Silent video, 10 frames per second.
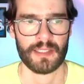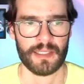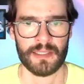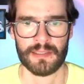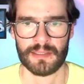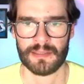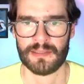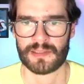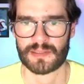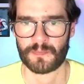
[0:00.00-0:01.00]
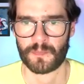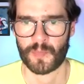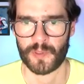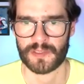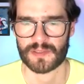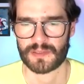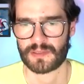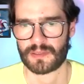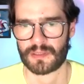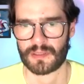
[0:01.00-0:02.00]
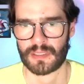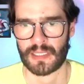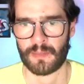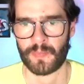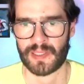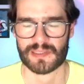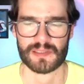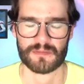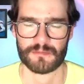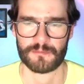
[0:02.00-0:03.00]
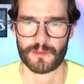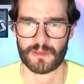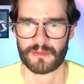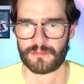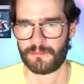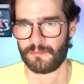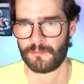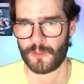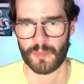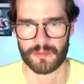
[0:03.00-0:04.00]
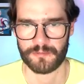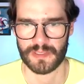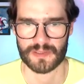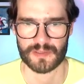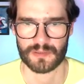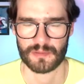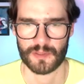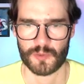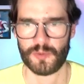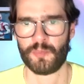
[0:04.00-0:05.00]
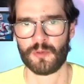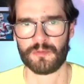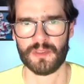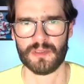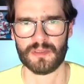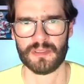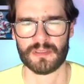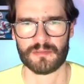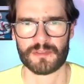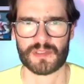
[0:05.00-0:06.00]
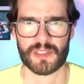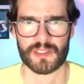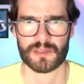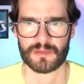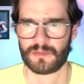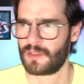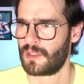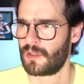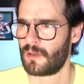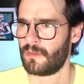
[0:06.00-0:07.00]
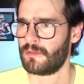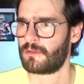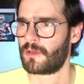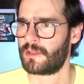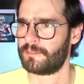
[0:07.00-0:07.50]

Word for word: And in this point, I passed four rubber feet to improve the, the fixation on the floor.